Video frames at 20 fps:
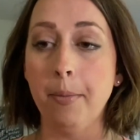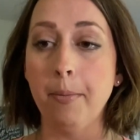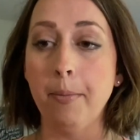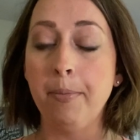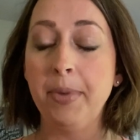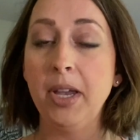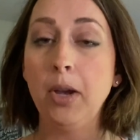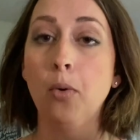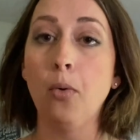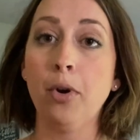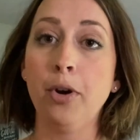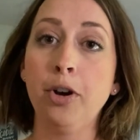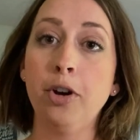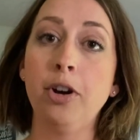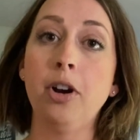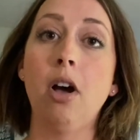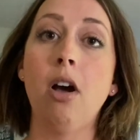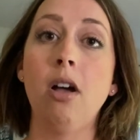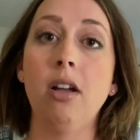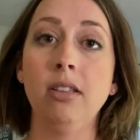be
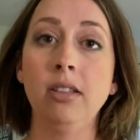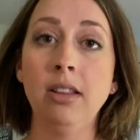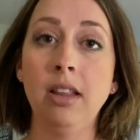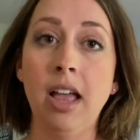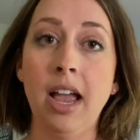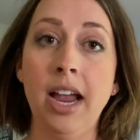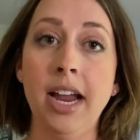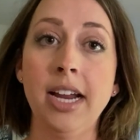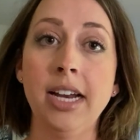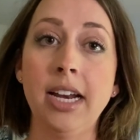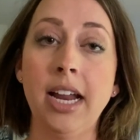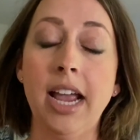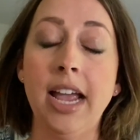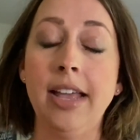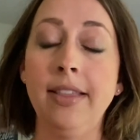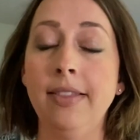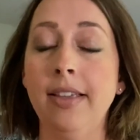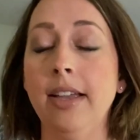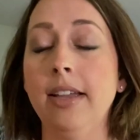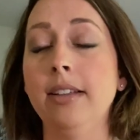ordered online
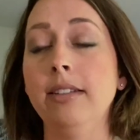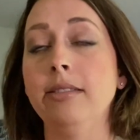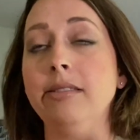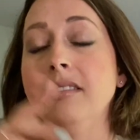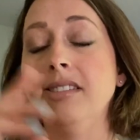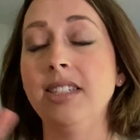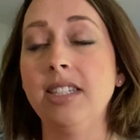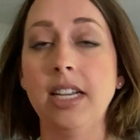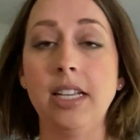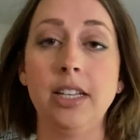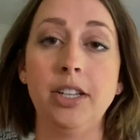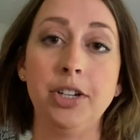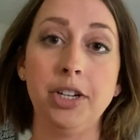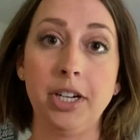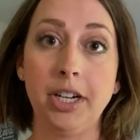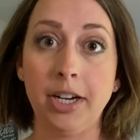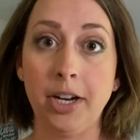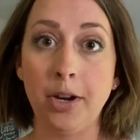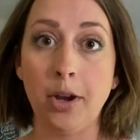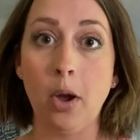and then say that you're
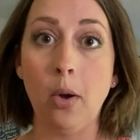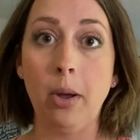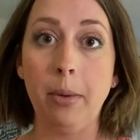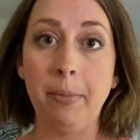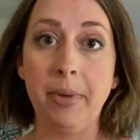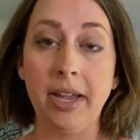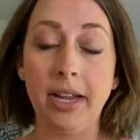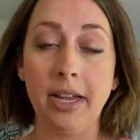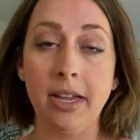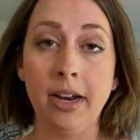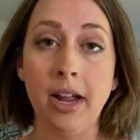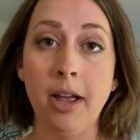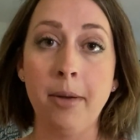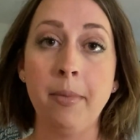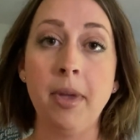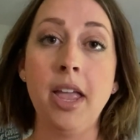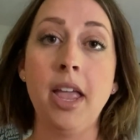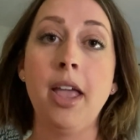gonna go and pick it up,